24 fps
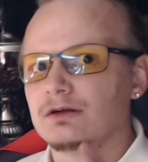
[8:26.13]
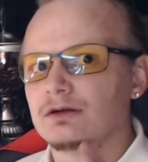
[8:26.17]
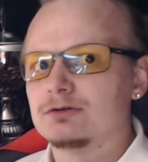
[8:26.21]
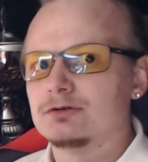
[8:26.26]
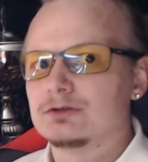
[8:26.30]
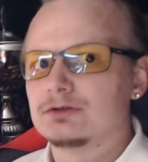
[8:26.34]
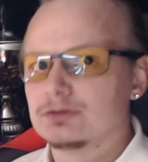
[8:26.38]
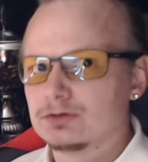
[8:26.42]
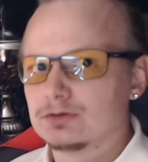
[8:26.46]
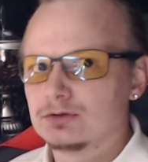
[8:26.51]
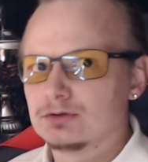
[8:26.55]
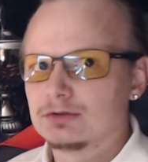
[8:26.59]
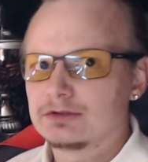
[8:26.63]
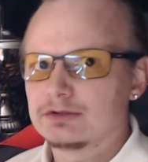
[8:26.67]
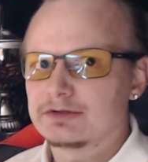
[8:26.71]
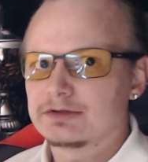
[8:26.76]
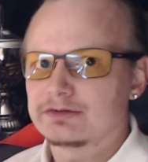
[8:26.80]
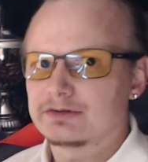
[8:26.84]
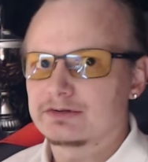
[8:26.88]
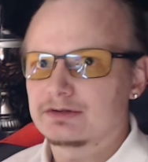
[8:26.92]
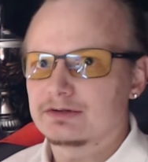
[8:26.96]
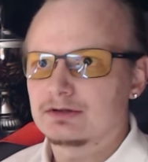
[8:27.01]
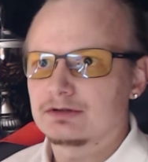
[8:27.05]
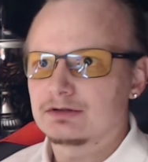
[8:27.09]

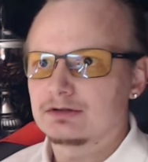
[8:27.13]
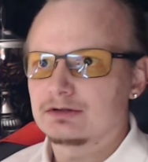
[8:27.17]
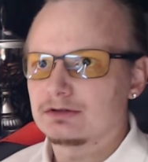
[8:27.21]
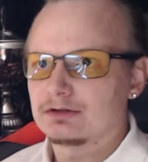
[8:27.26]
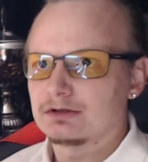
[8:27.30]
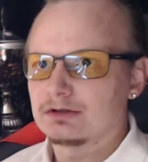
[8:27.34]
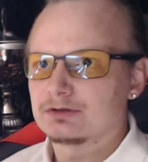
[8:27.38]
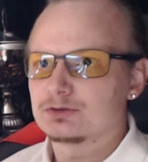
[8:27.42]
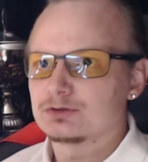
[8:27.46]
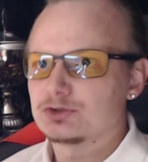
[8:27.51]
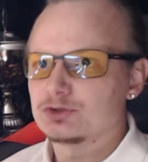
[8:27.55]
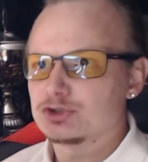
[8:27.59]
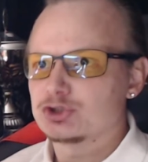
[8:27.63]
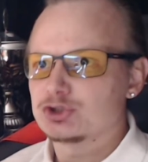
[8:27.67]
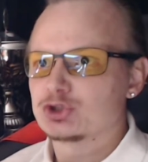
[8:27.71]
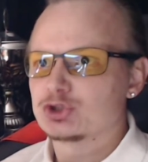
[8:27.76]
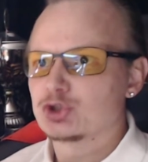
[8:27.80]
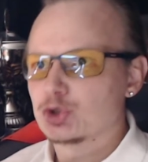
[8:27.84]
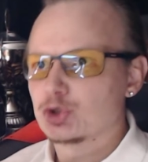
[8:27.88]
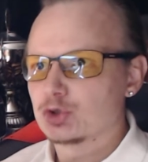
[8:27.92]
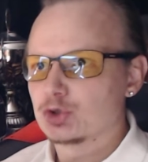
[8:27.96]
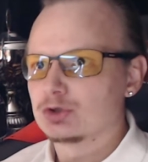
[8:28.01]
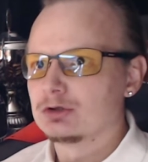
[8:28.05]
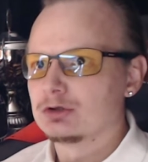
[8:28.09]
rules that you
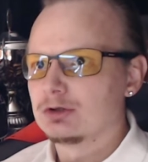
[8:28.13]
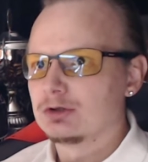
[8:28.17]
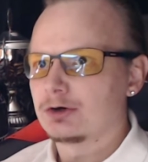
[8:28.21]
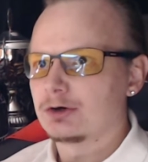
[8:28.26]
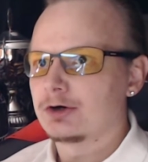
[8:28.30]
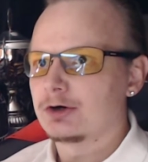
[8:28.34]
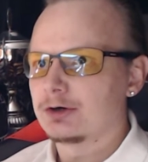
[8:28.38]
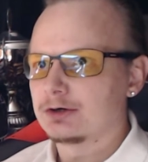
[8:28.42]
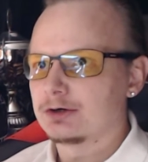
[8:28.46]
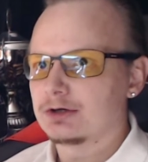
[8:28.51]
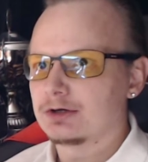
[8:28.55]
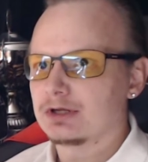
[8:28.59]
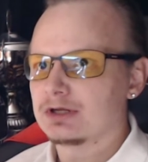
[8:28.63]
should learn,